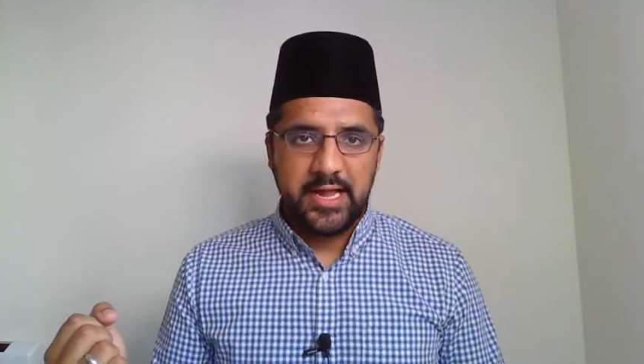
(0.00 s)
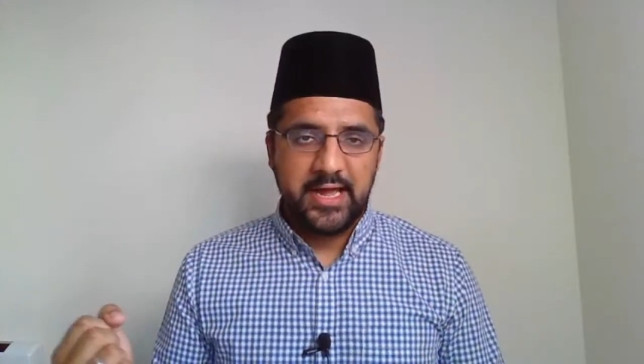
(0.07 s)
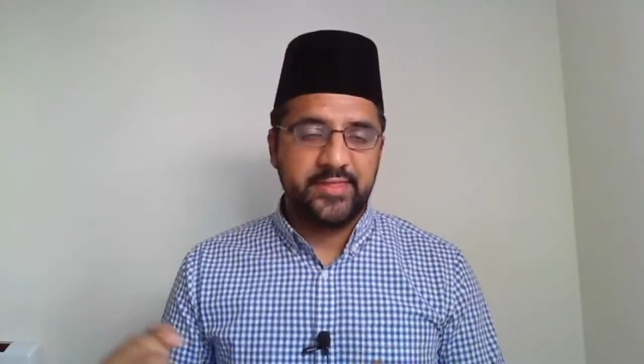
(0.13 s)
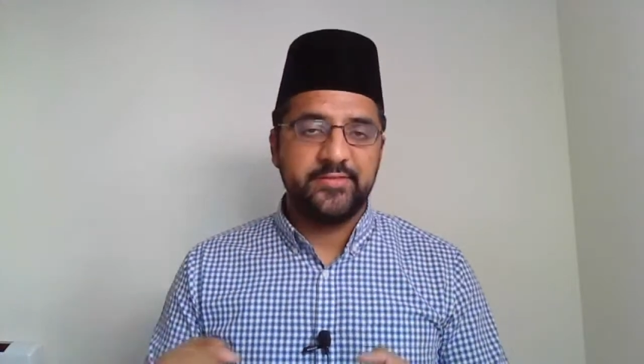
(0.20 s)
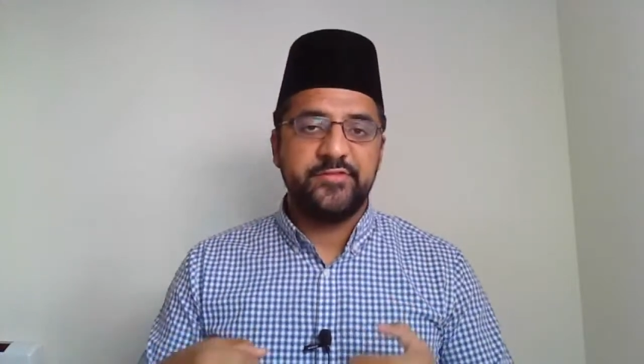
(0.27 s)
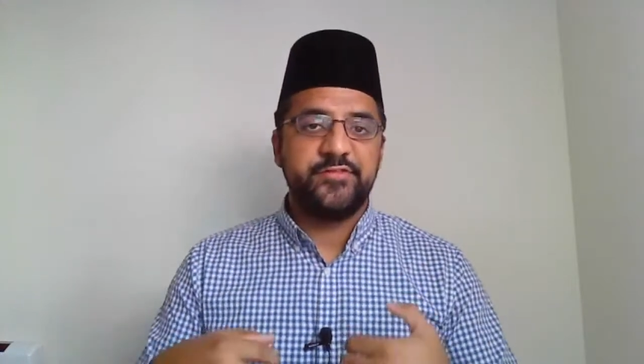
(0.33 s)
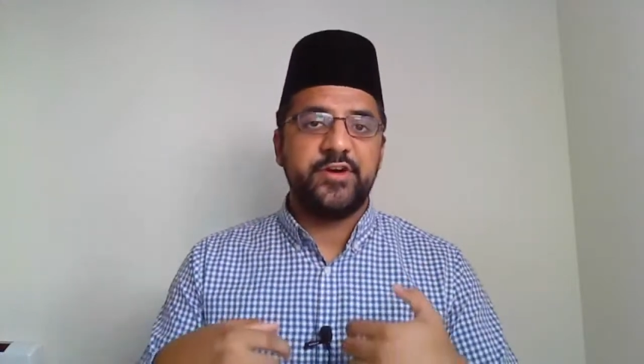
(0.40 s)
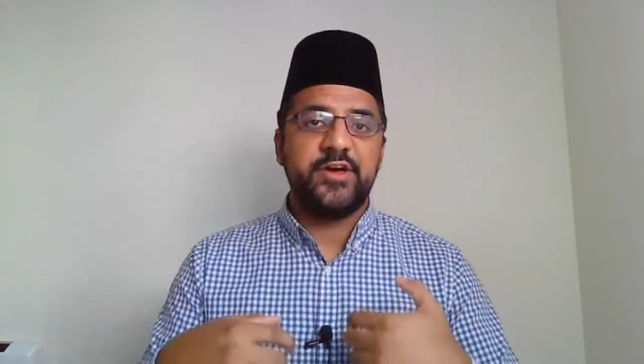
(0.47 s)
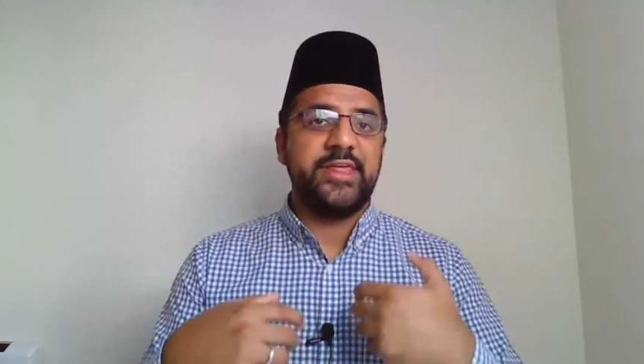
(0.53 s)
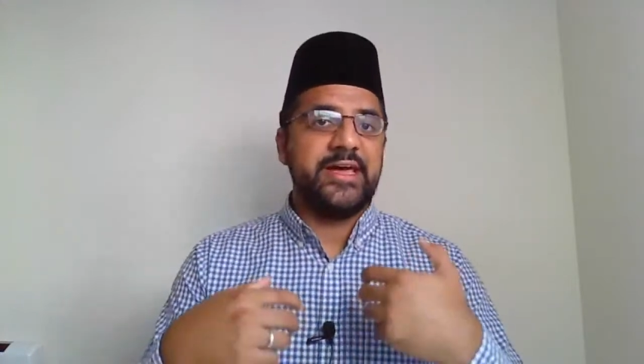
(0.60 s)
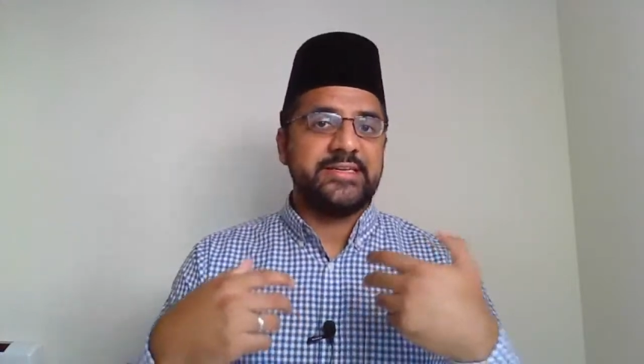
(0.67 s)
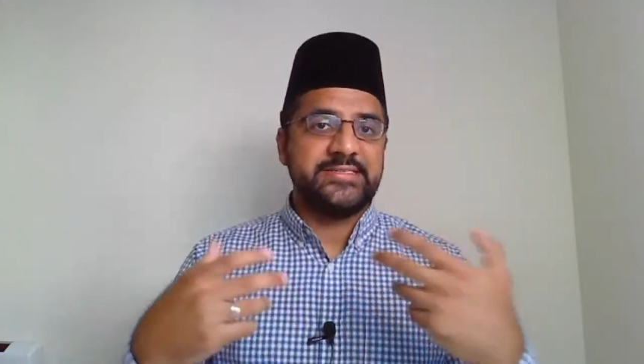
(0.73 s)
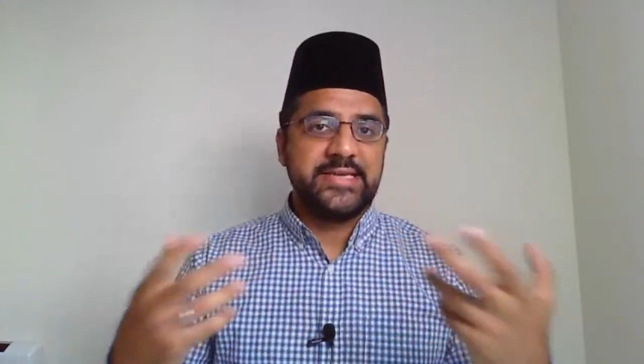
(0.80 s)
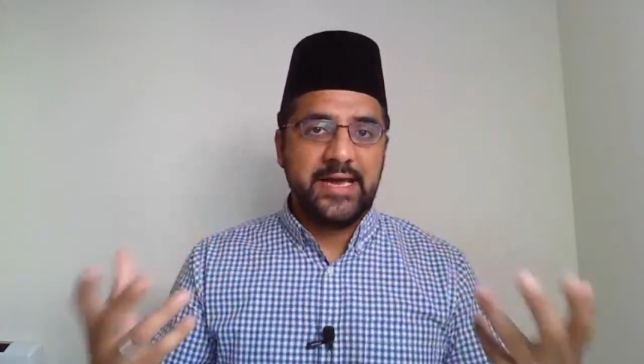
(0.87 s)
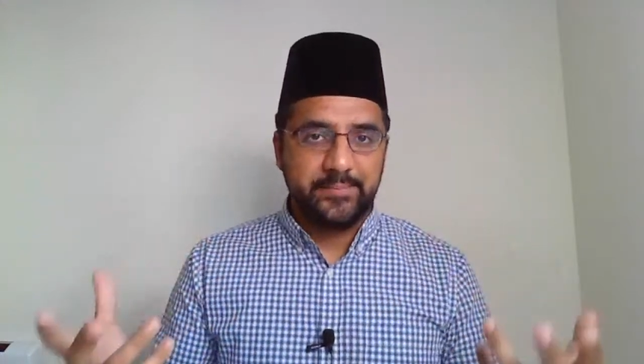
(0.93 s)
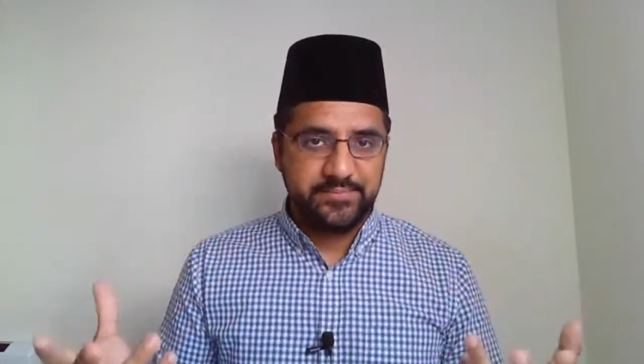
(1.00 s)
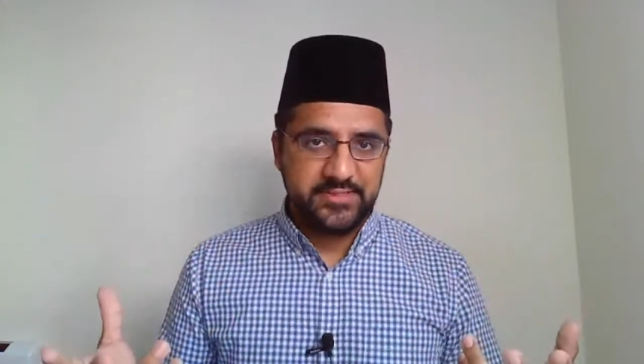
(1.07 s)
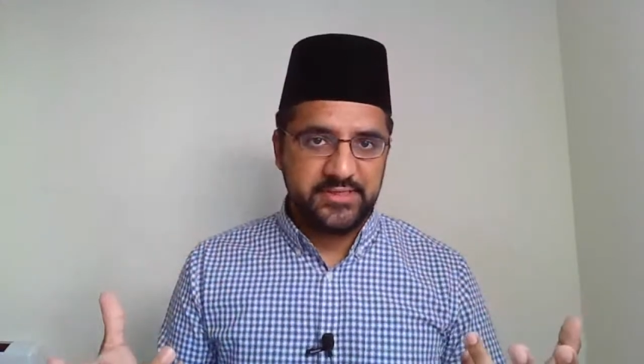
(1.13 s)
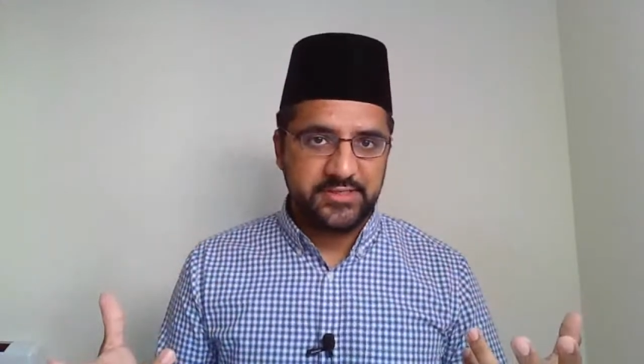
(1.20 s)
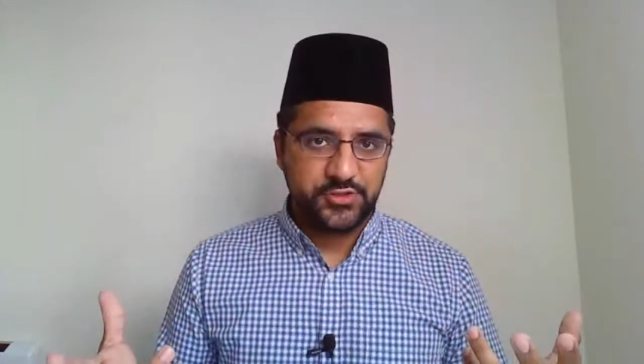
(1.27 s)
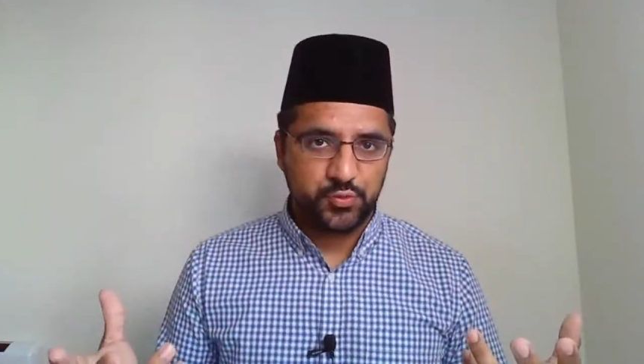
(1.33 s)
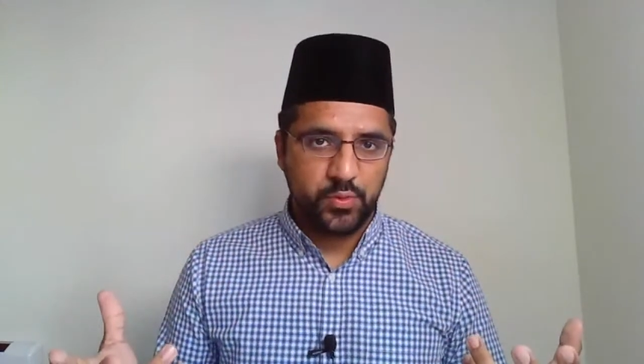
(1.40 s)
and then further
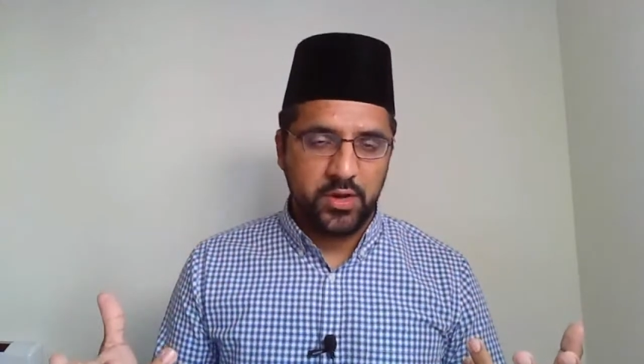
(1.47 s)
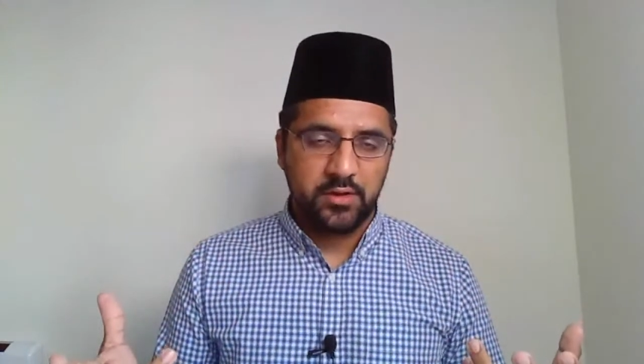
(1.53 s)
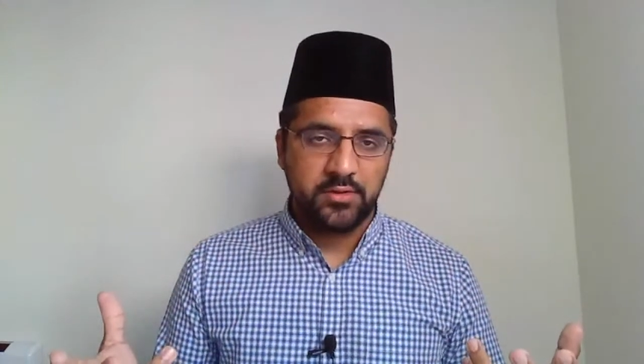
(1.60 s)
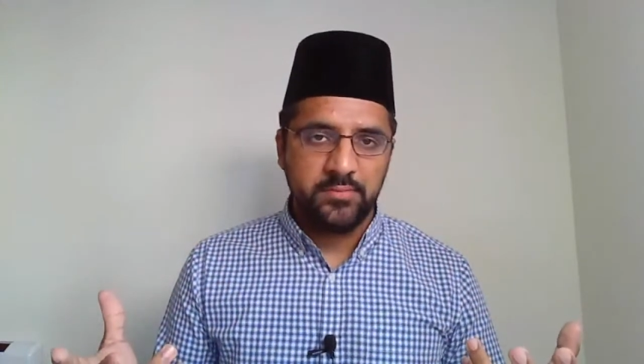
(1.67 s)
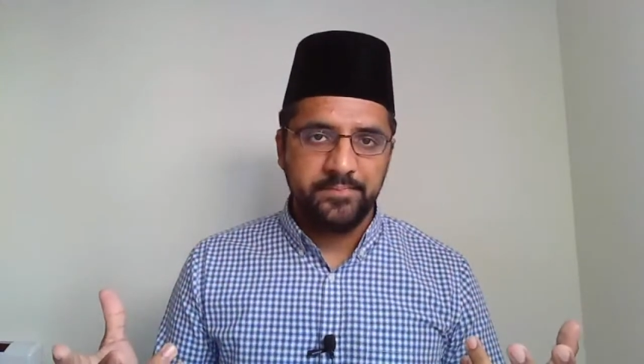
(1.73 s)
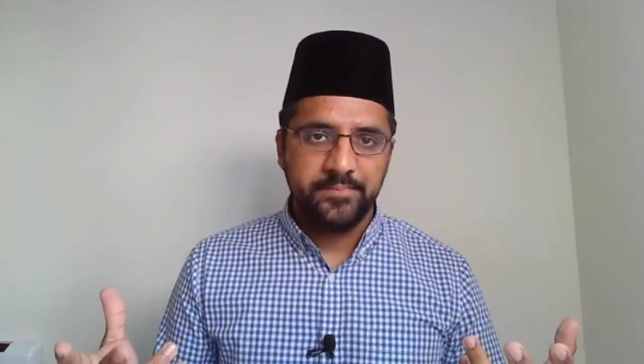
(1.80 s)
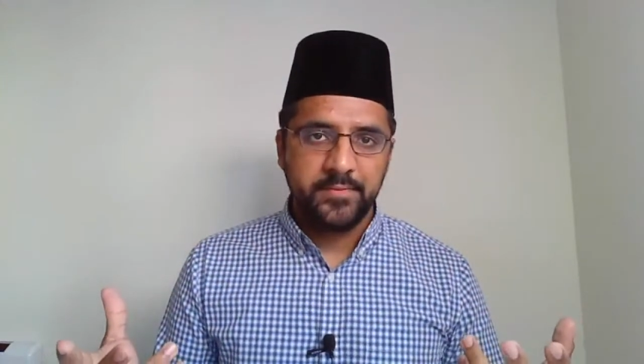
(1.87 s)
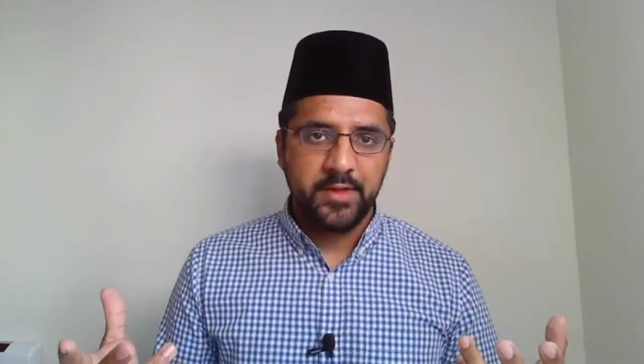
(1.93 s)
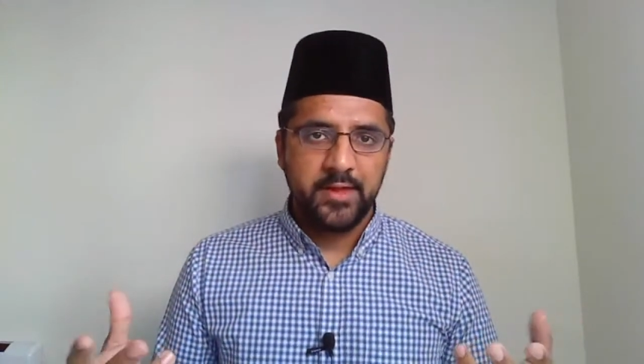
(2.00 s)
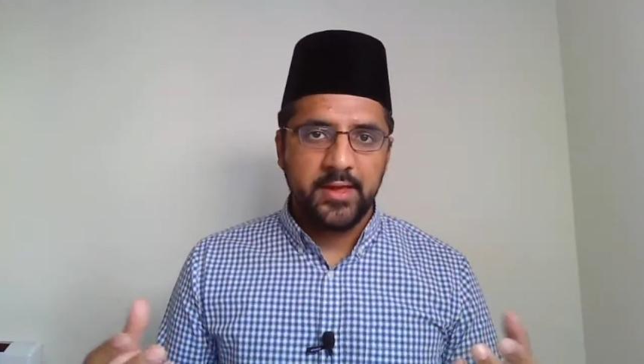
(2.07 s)
adapted as well